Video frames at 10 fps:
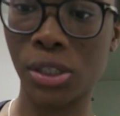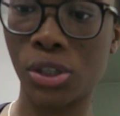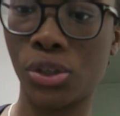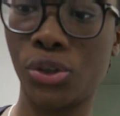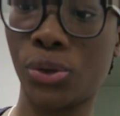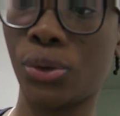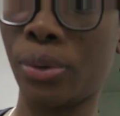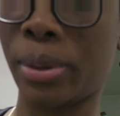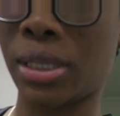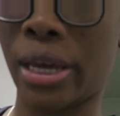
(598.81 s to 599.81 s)
to do
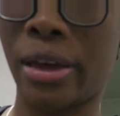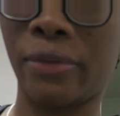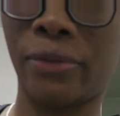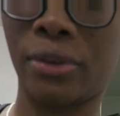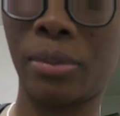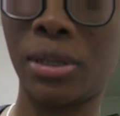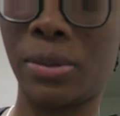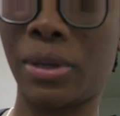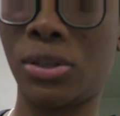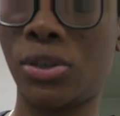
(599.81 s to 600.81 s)
because I have, I'm in
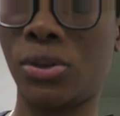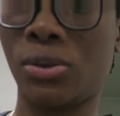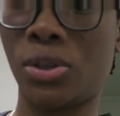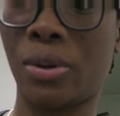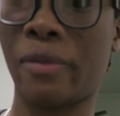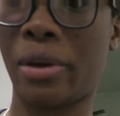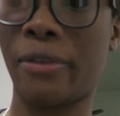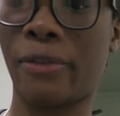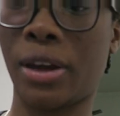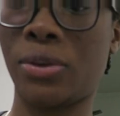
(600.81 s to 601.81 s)
semester two, so I have my
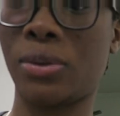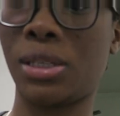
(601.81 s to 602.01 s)
final